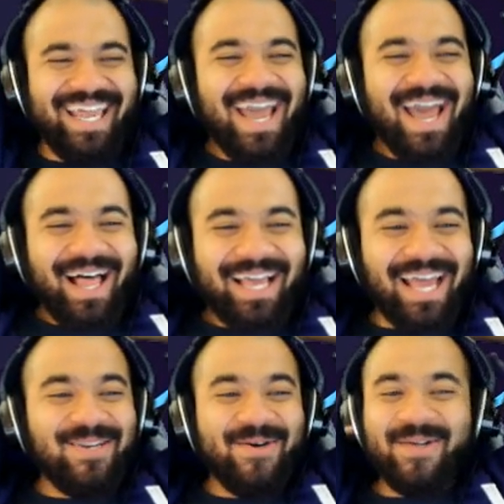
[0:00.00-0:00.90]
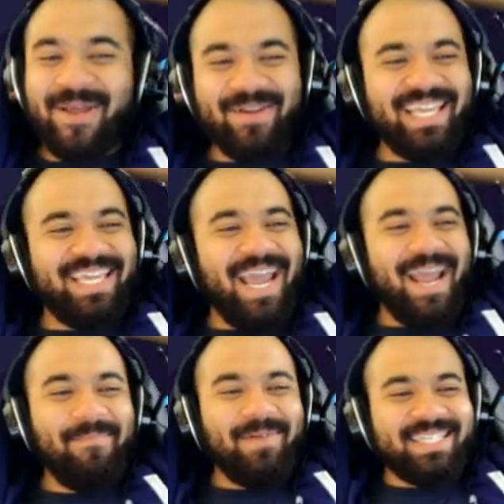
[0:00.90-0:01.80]
Like, like I knew they were in the
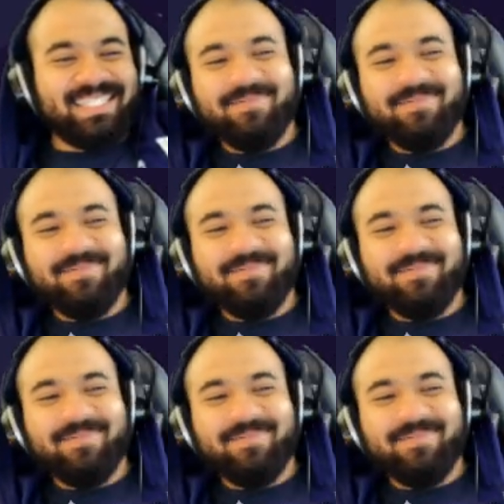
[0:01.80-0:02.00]
game, but it's